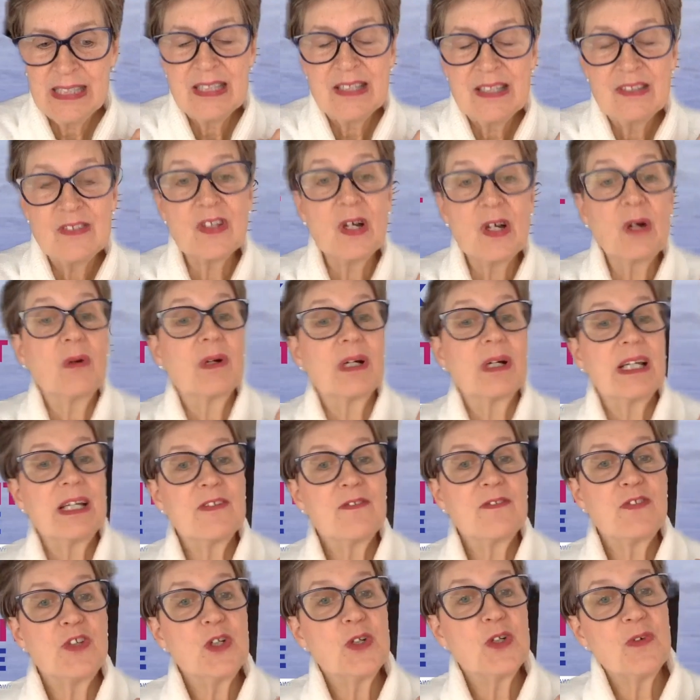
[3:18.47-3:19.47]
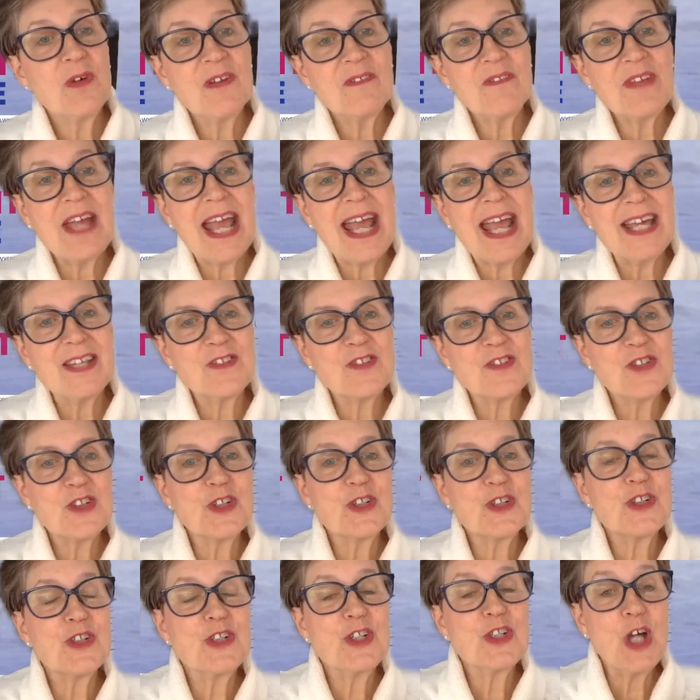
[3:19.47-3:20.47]
So, if you have
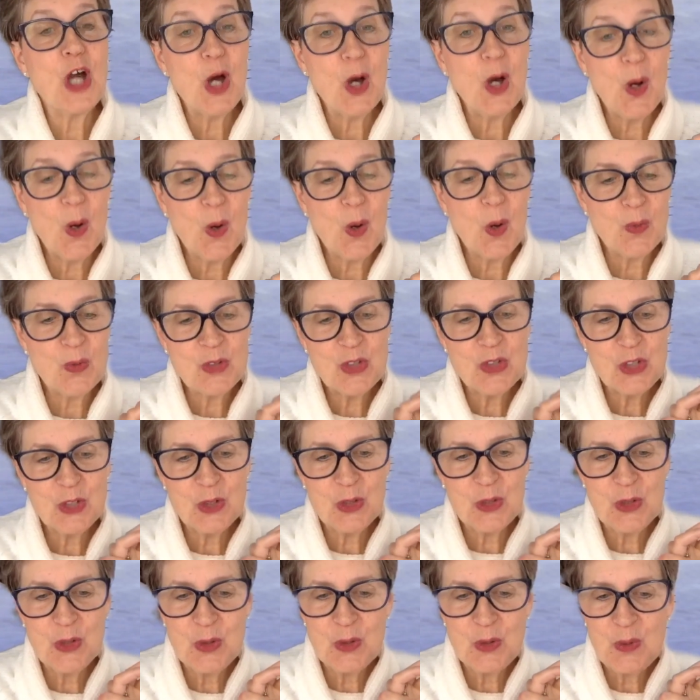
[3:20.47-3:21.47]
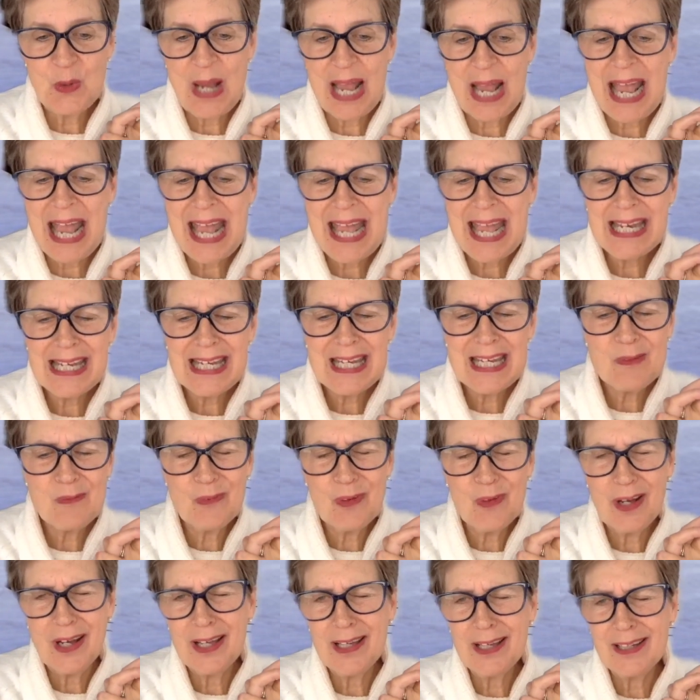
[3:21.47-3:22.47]
answered no to any
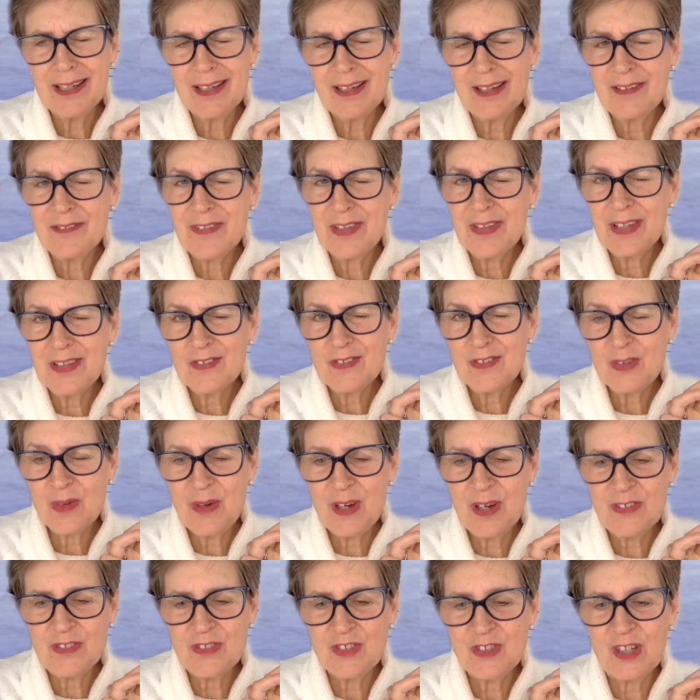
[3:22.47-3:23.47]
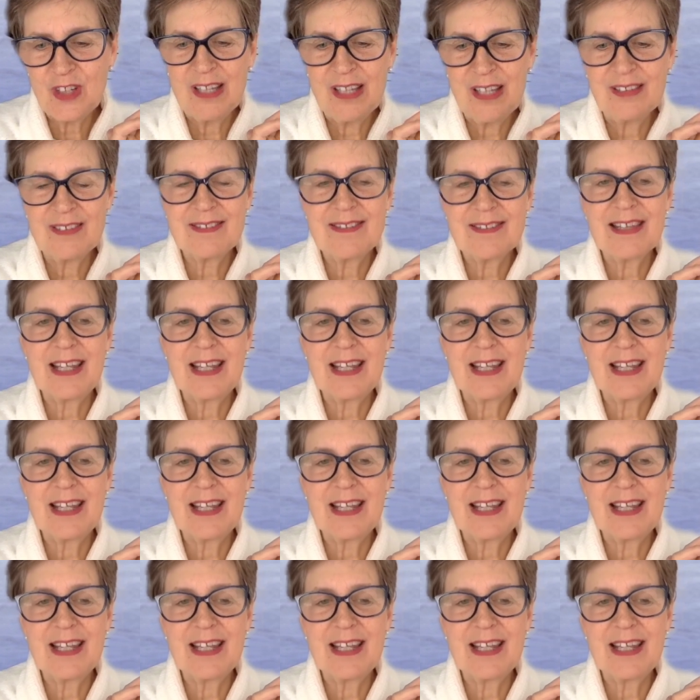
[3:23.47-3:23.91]
one of these questions,